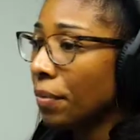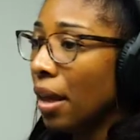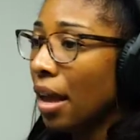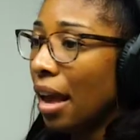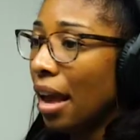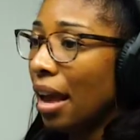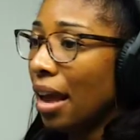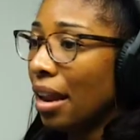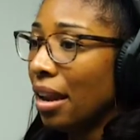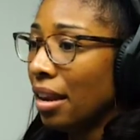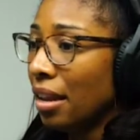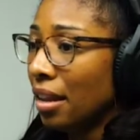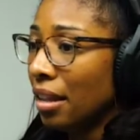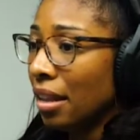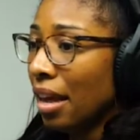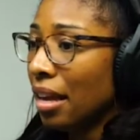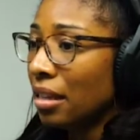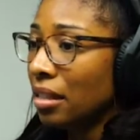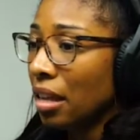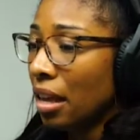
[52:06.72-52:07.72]
And
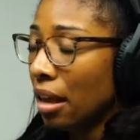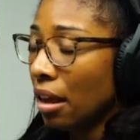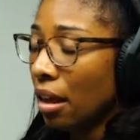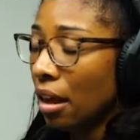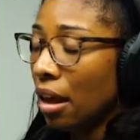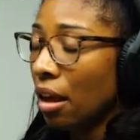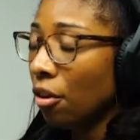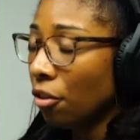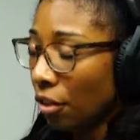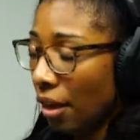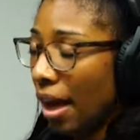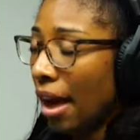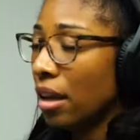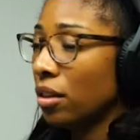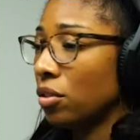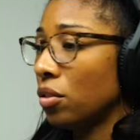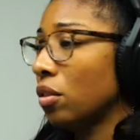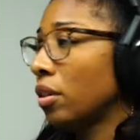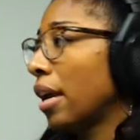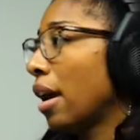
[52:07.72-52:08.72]
that's a health
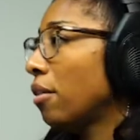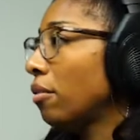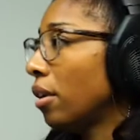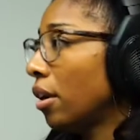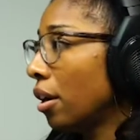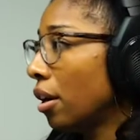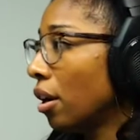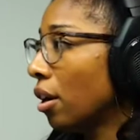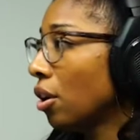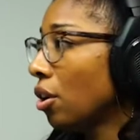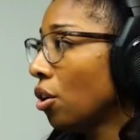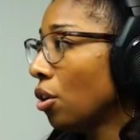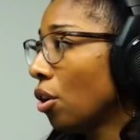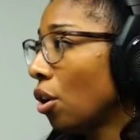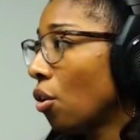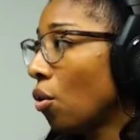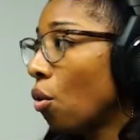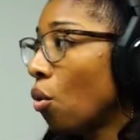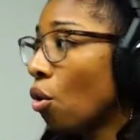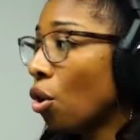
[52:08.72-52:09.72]
hazard down there,
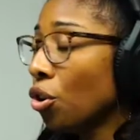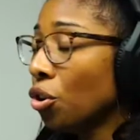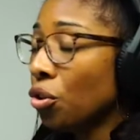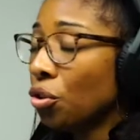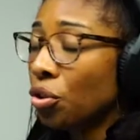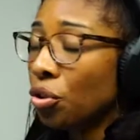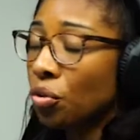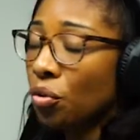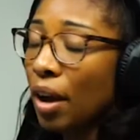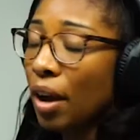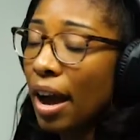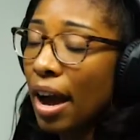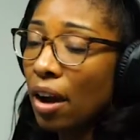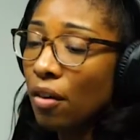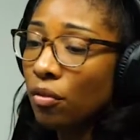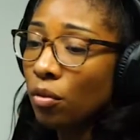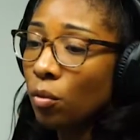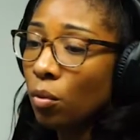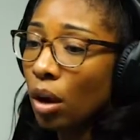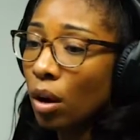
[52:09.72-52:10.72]
or you do have
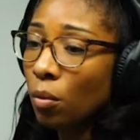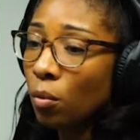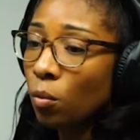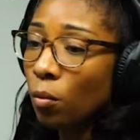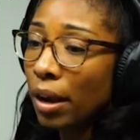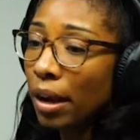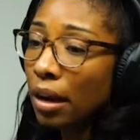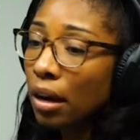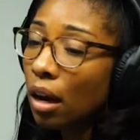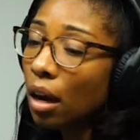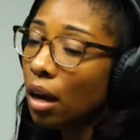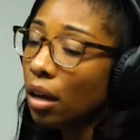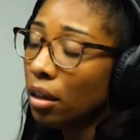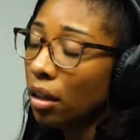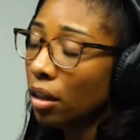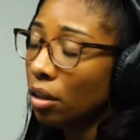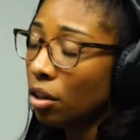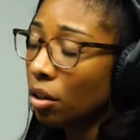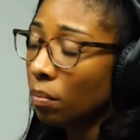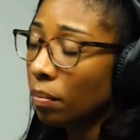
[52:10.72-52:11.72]
a radon
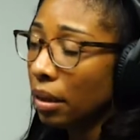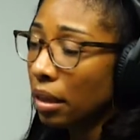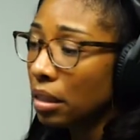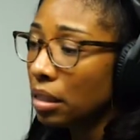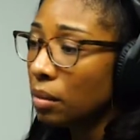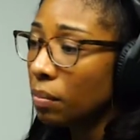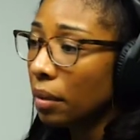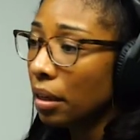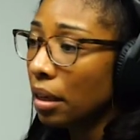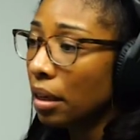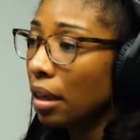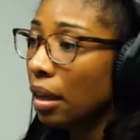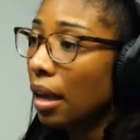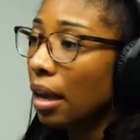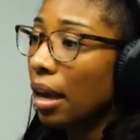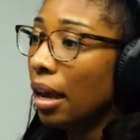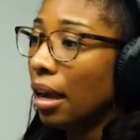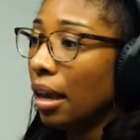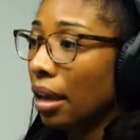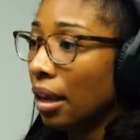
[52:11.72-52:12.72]
in your basement.
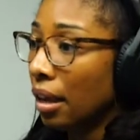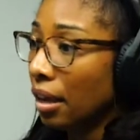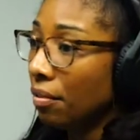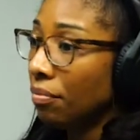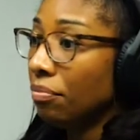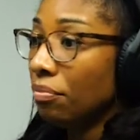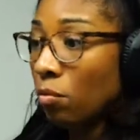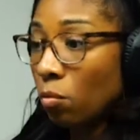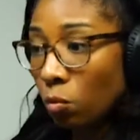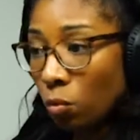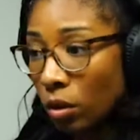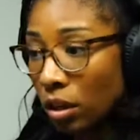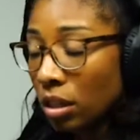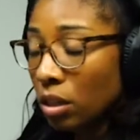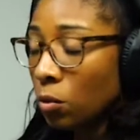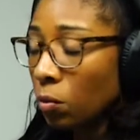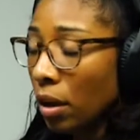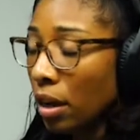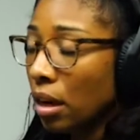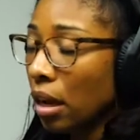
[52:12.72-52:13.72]
And what
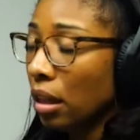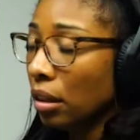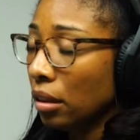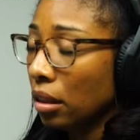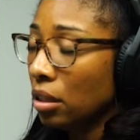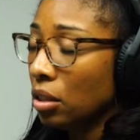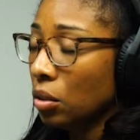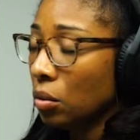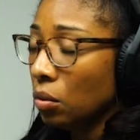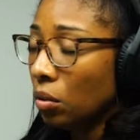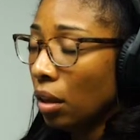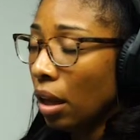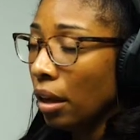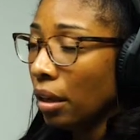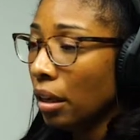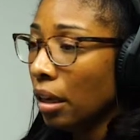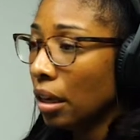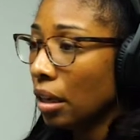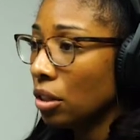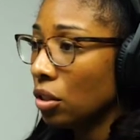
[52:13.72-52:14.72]
does radon lead to? Lung
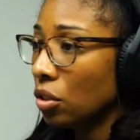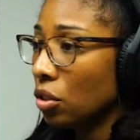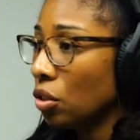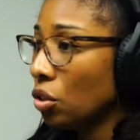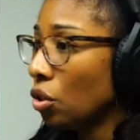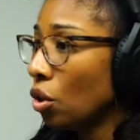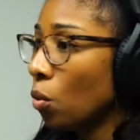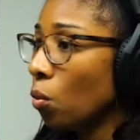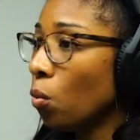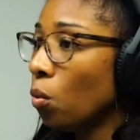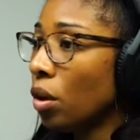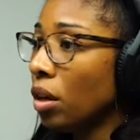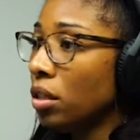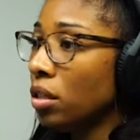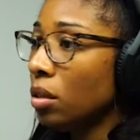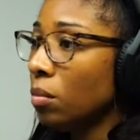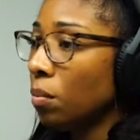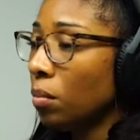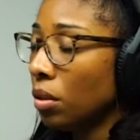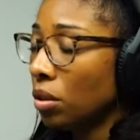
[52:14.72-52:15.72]
cancer. You don't want
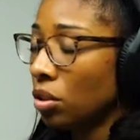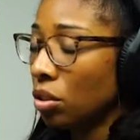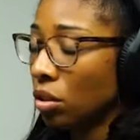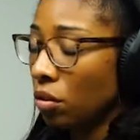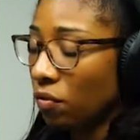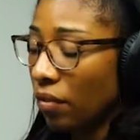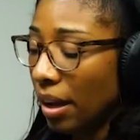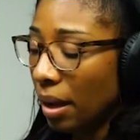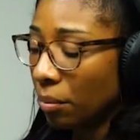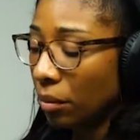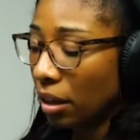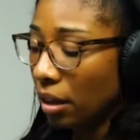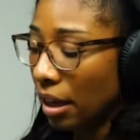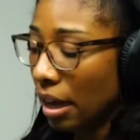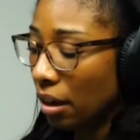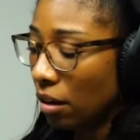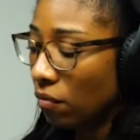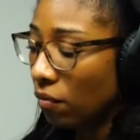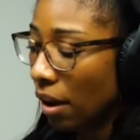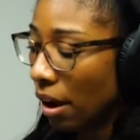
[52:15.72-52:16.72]
to put your family in that
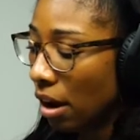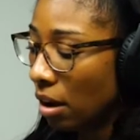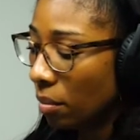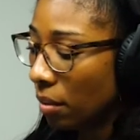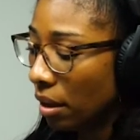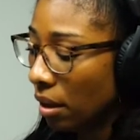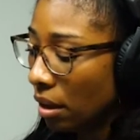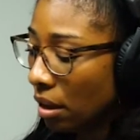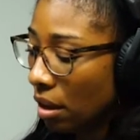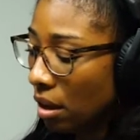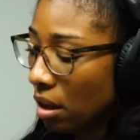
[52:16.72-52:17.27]
environment.